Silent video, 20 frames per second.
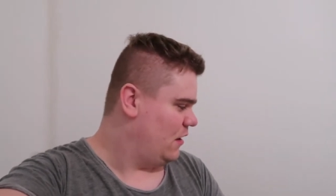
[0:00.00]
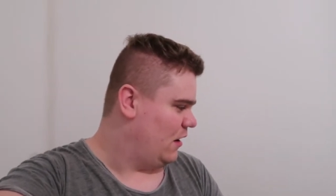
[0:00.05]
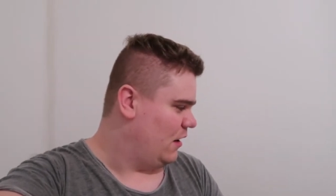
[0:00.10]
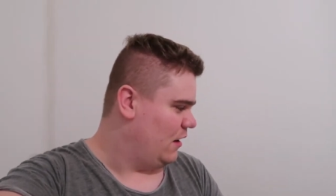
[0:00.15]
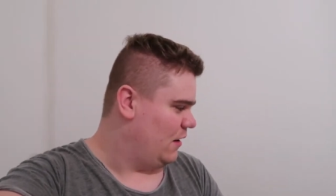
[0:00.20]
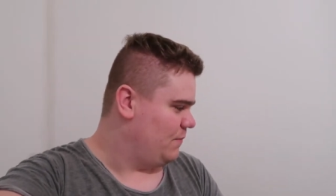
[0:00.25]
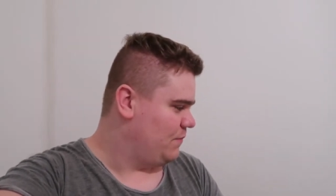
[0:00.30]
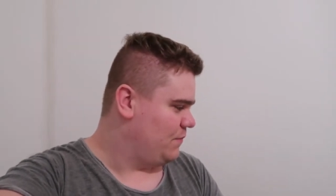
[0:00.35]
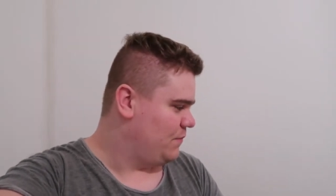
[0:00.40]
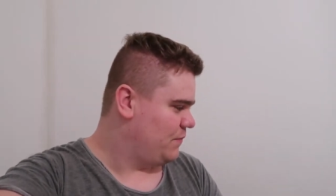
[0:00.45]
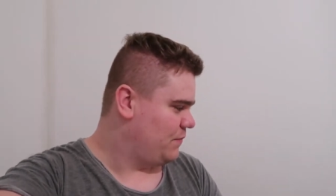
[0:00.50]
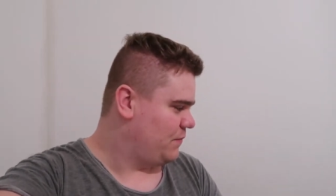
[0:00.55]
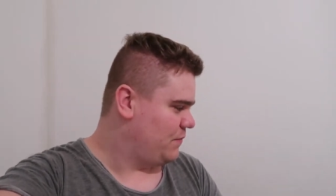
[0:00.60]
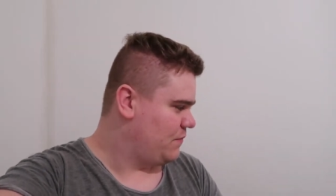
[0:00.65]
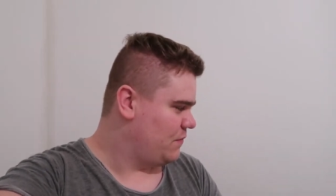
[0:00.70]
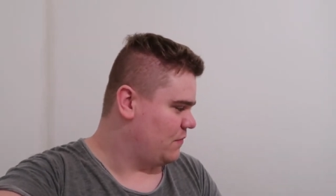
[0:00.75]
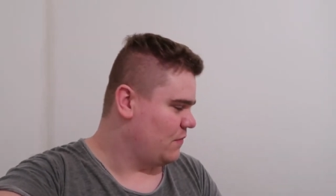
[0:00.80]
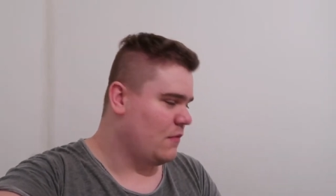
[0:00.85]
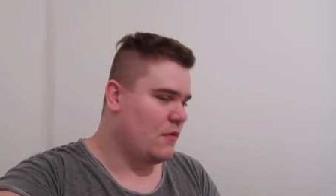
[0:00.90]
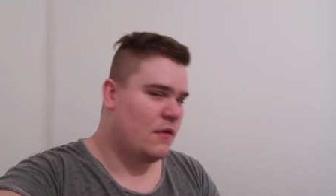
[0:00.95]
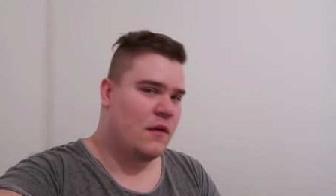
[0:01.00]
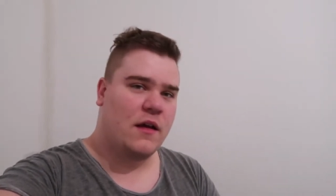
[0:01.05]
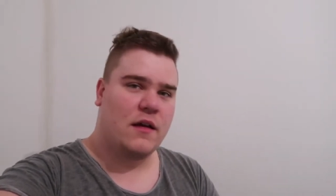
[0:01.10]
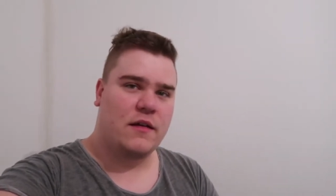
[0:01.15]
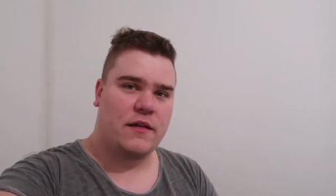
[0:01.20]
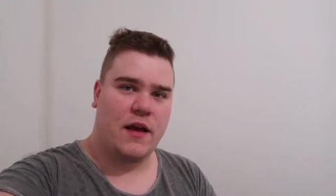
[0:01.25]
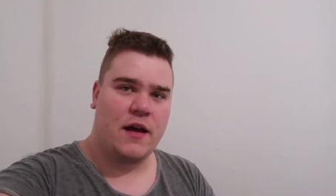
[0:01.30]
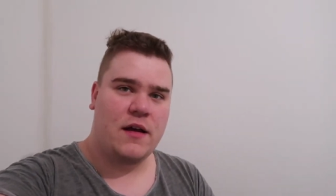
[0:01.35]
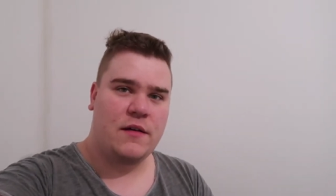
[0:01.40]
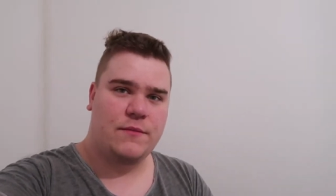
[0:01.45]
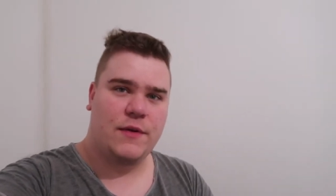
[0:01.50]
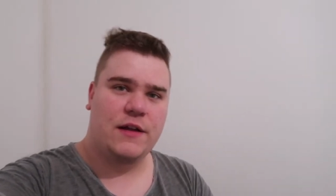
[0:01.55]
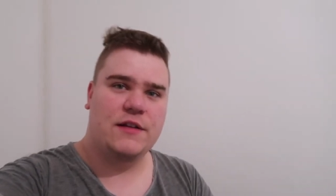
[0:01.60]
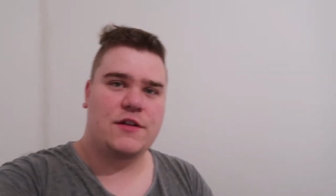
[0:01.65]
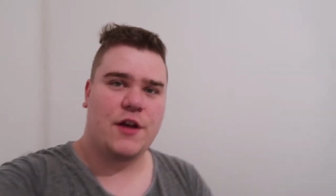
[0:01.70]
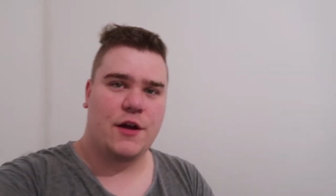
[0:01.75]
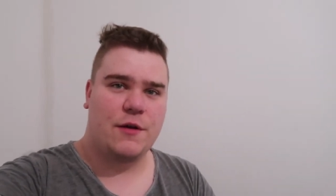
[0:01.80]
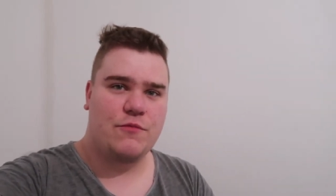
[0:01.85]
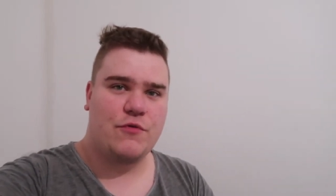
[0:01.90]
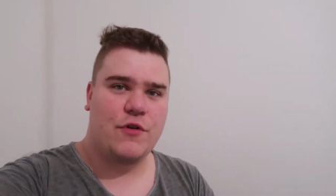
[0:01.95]
Um, yeah,
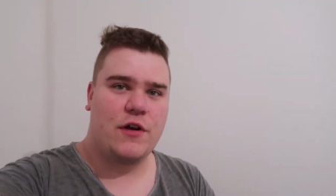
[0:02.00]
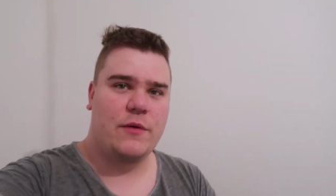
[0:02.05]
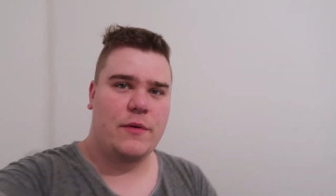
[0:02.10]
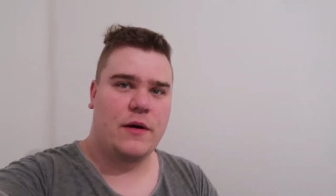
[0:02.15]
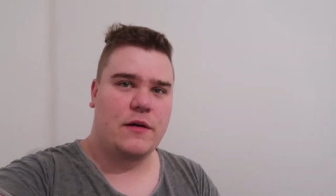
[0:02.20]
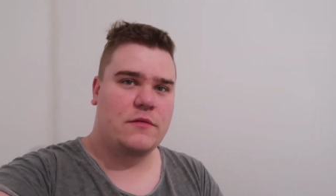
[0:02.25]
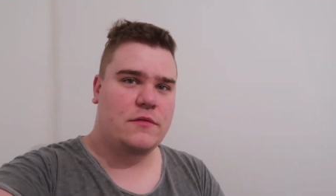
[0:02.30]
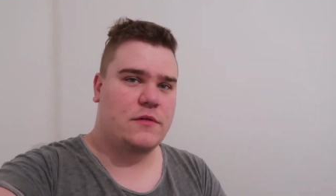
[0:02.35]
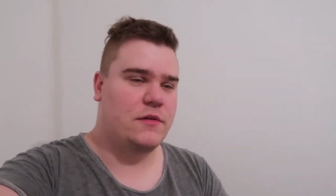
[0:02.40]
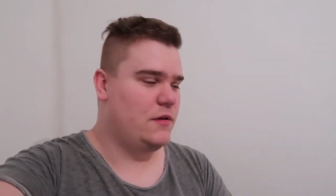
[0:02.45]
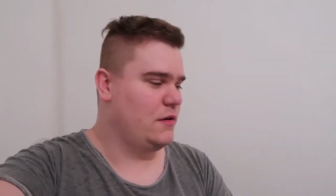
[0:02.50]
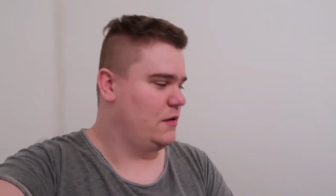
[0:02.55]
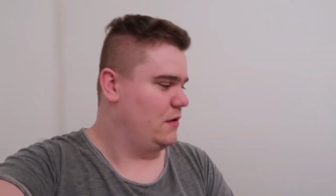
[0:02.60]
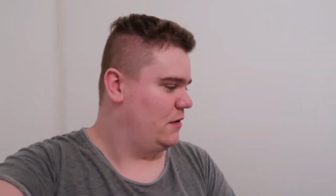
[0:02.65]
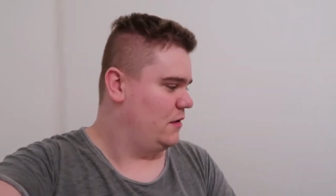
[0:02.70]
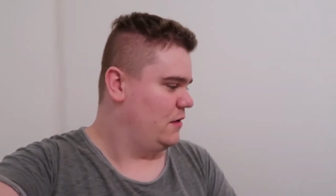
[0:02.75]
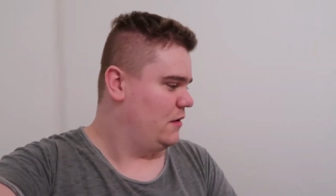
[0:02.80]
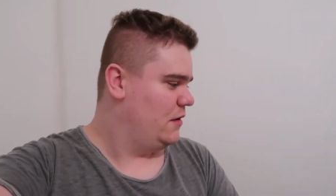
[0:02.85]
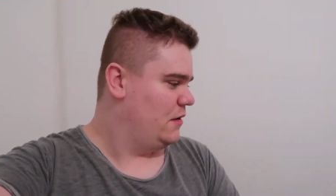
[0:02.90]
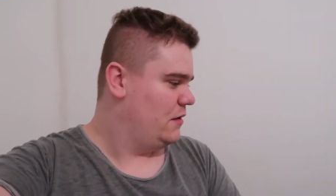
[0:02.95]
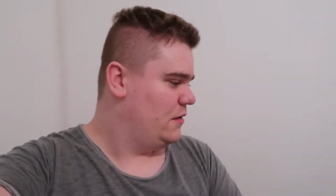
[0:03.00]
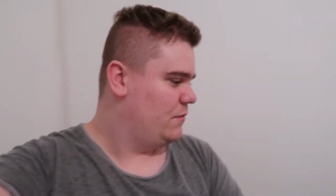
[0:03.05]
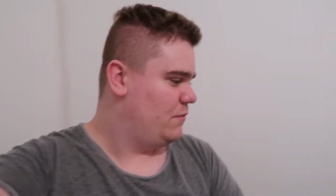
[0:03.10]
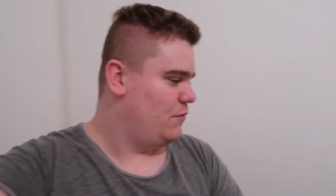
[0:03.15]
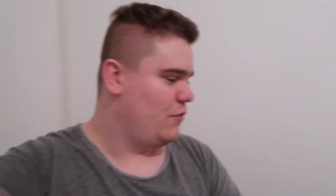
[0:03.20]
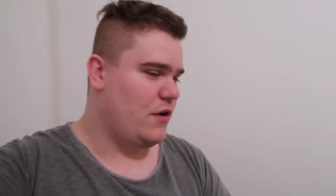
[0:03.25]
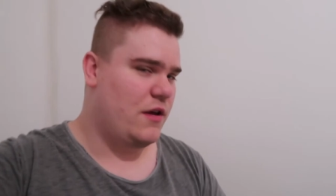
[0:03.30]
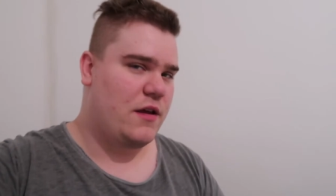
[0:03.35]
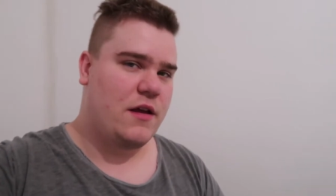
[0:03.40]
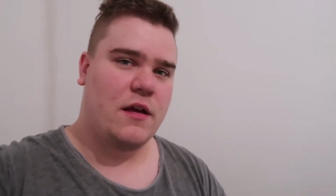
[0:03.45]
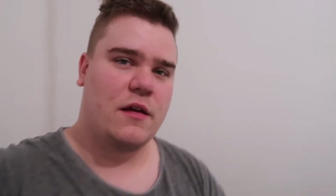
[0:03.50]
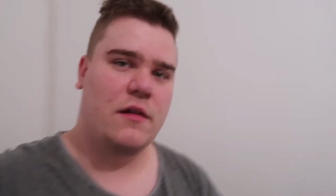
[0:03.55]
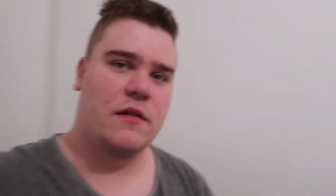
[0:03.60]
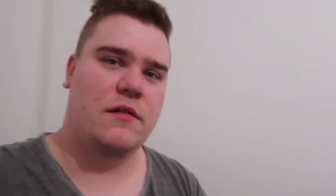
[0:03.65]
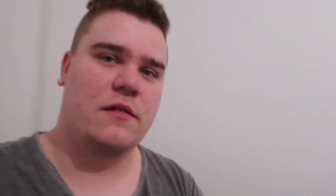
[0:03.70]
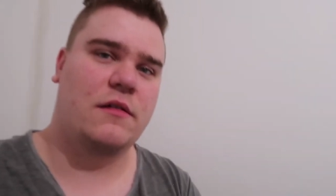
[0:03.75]
it's going pretty well. Pretty,